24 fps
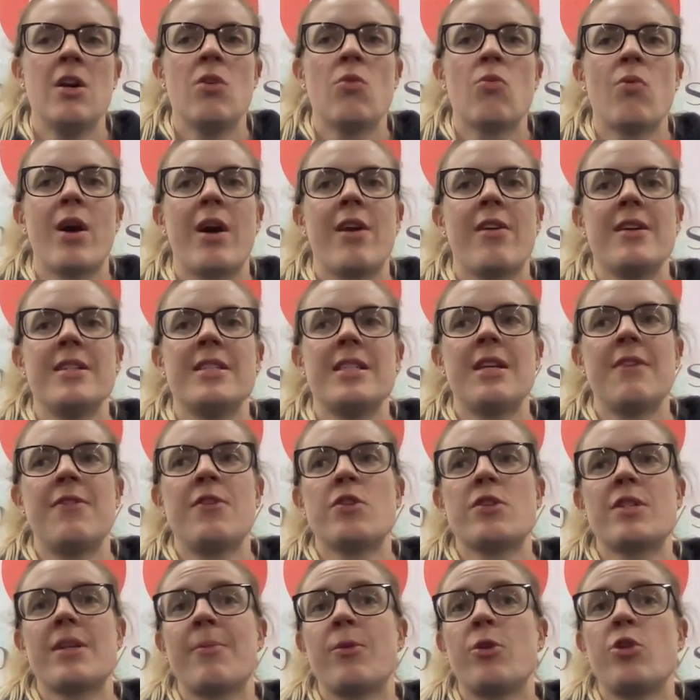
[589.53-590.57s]
Whereas if
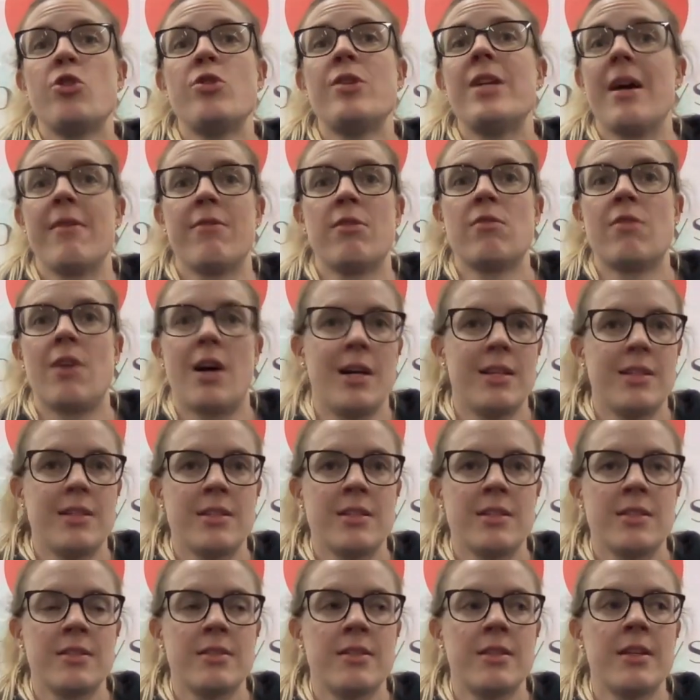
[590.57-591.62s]
you're someone who never
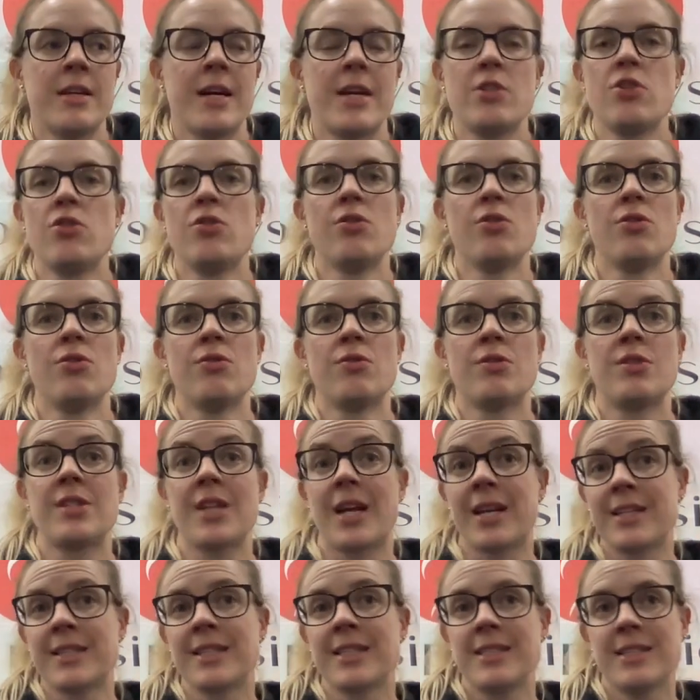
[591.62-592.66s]
runs and you
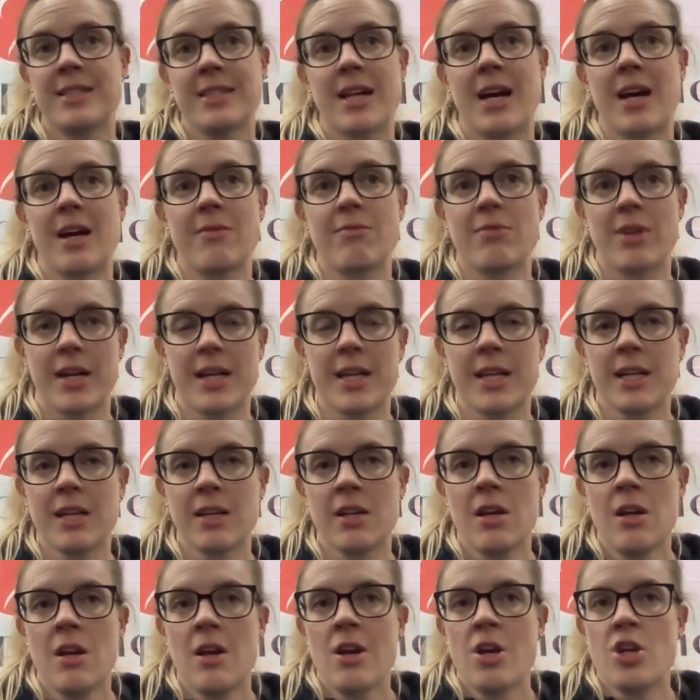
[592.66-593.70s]
suddenly start
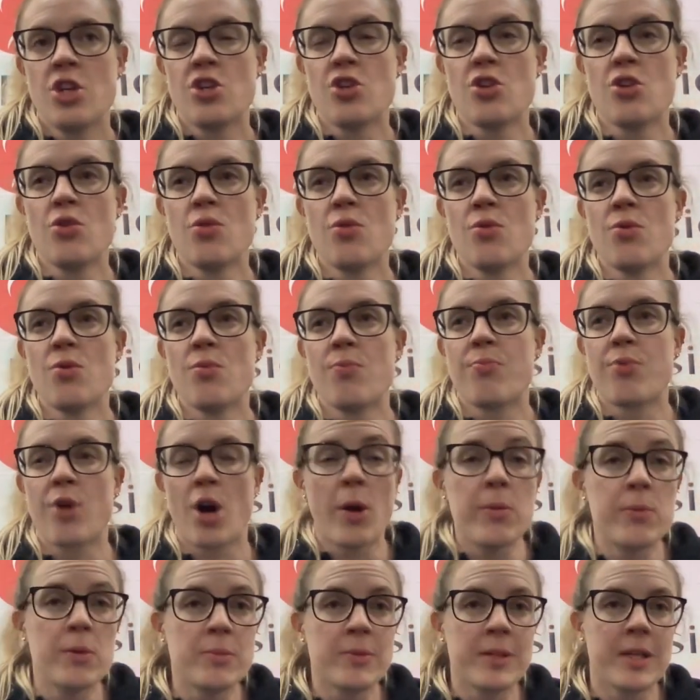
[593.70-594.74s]
running, you
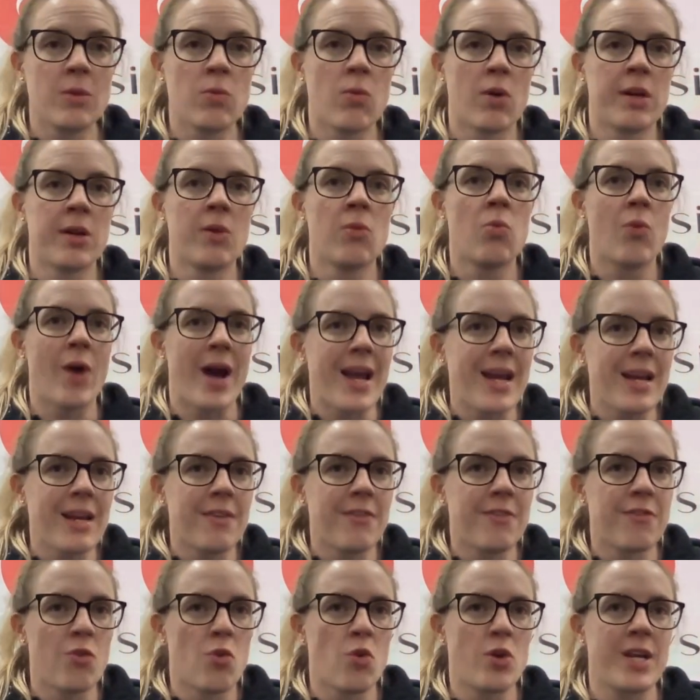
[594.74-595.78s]
probably want to wait
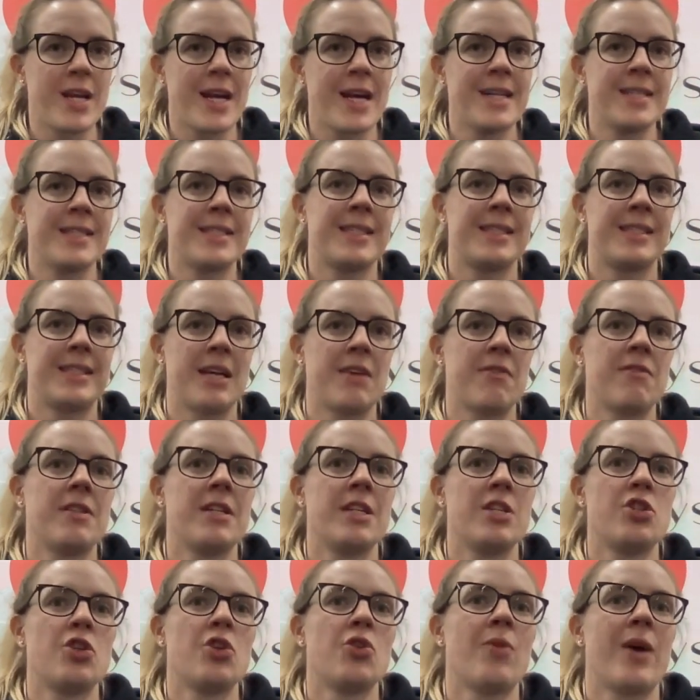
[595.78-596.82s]
48 to
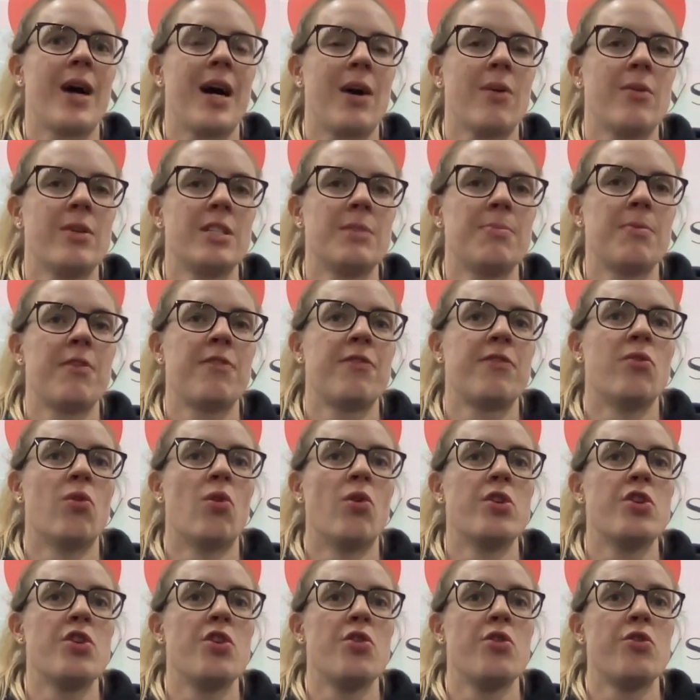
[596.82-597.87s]
72 hours
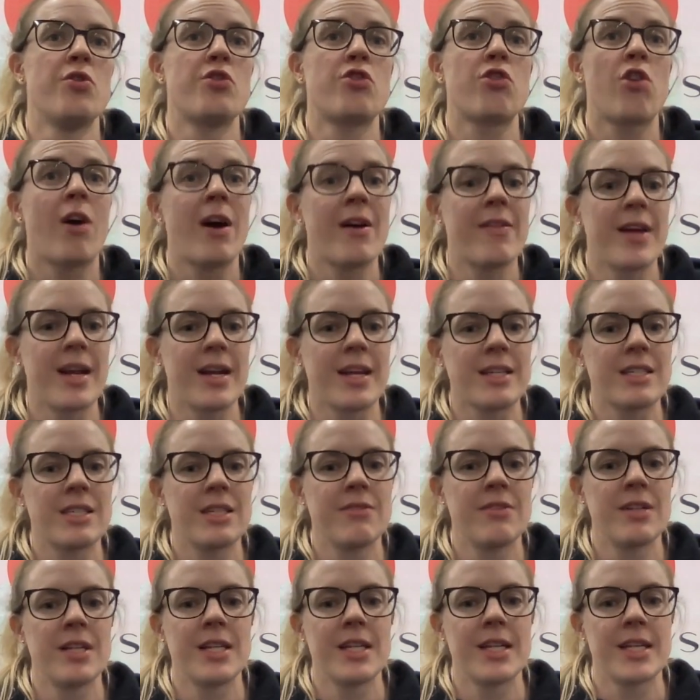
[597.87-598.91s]
before you try that
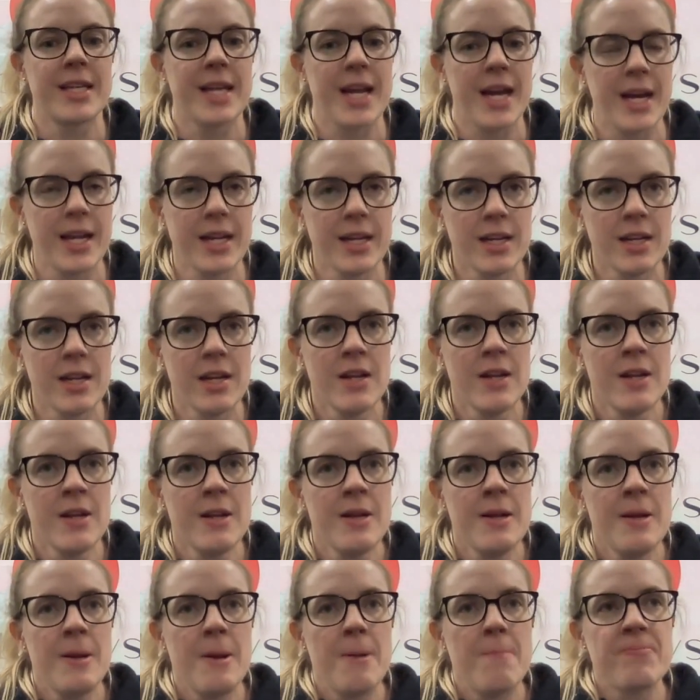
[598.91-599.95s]
activity again.
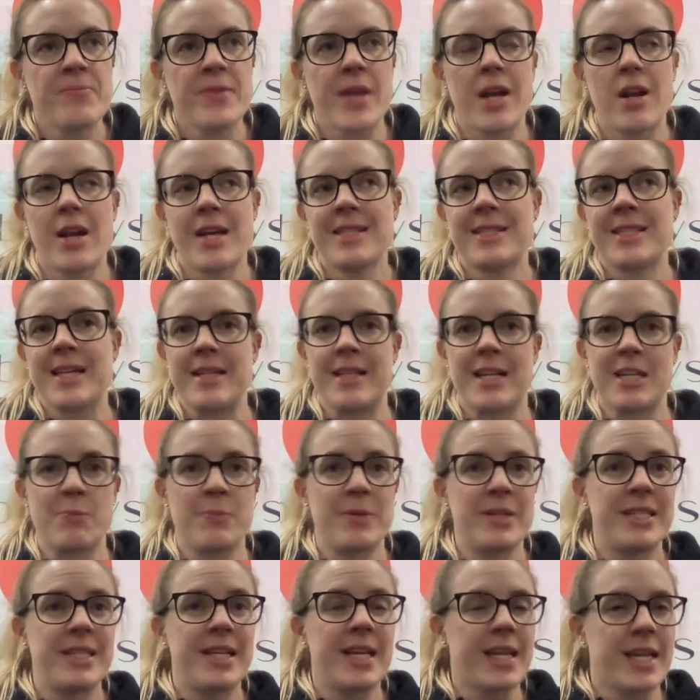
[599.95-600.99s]
And I'd say that's
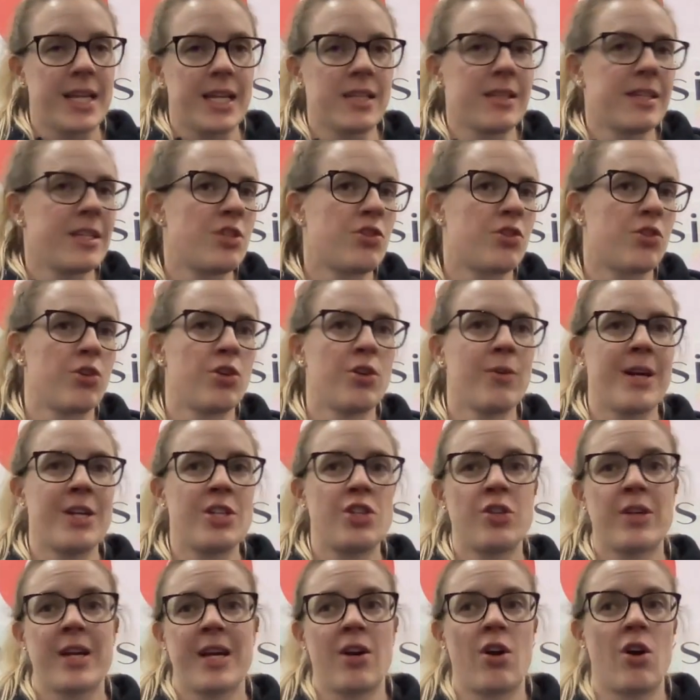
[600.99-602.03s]
particularly true as
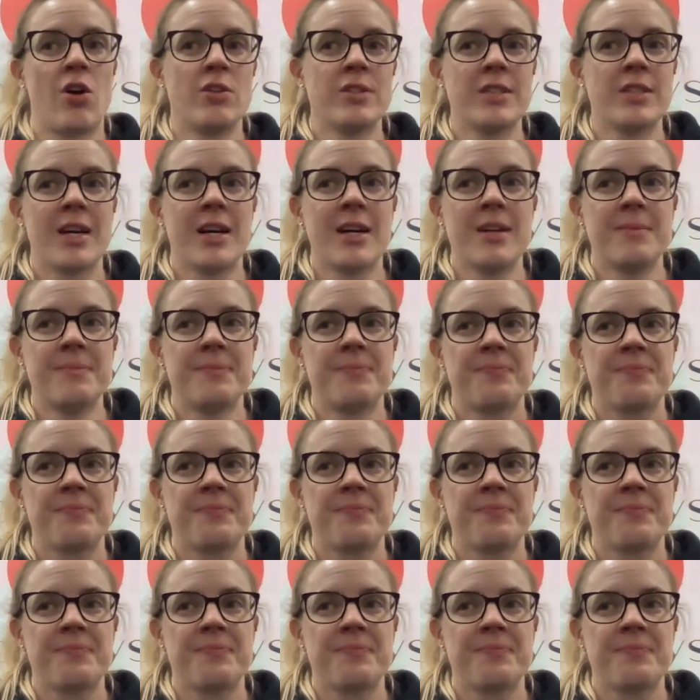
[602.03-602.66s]
you get older.